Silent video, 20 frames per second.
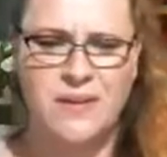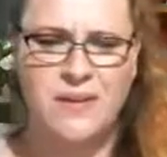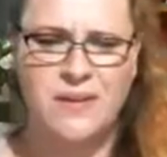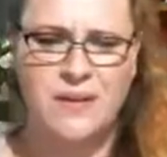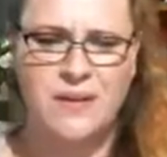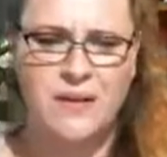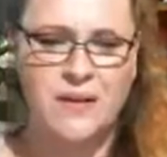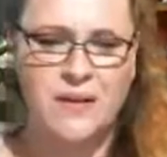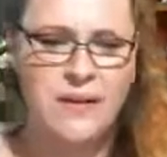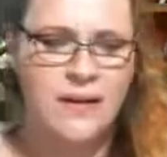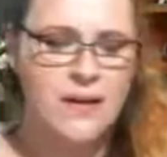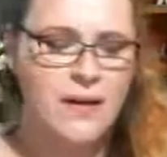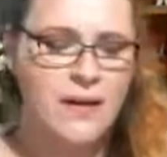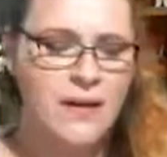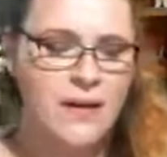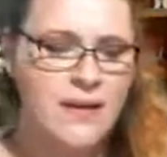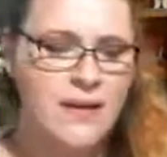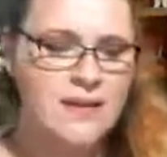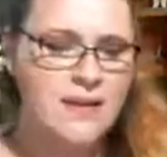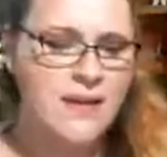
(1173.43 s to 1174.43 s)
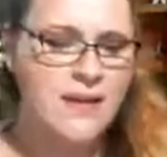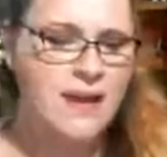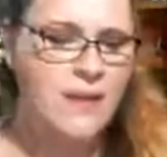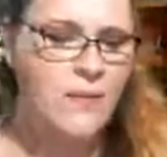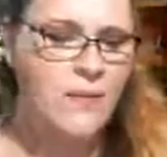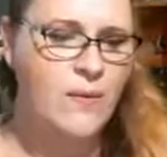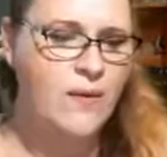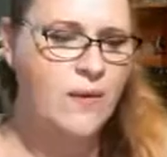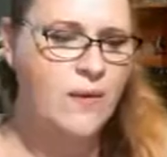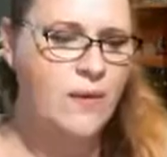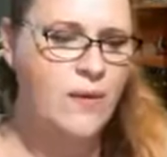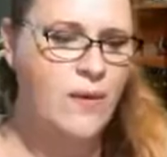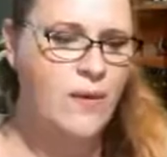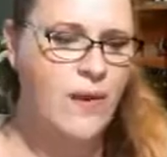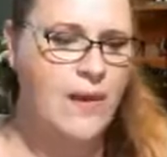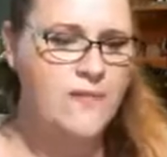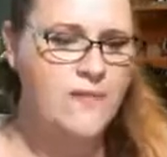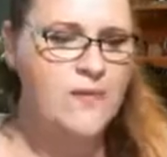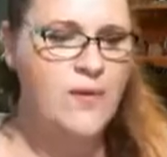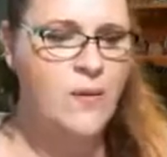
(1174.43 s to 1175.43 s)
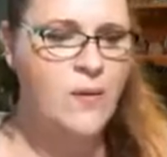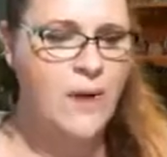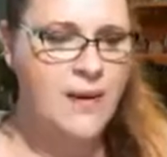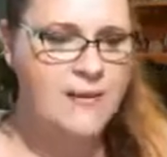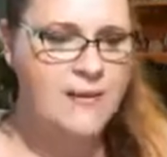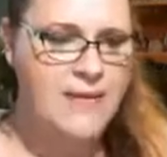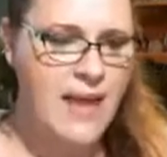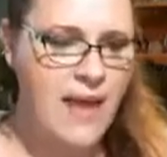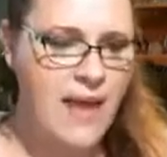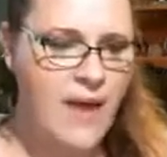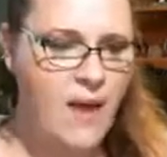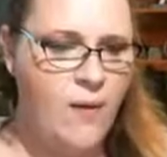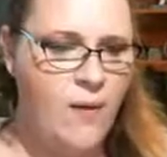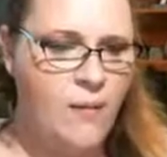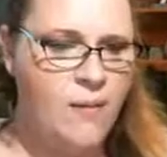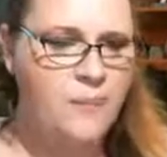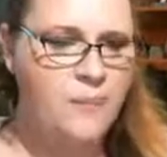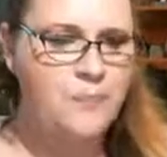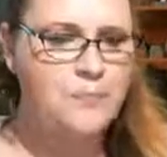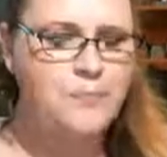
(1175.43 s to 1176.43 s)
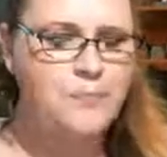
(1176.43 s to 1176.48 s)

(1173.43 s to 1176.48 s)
And he's like, "Well, I have to go out of town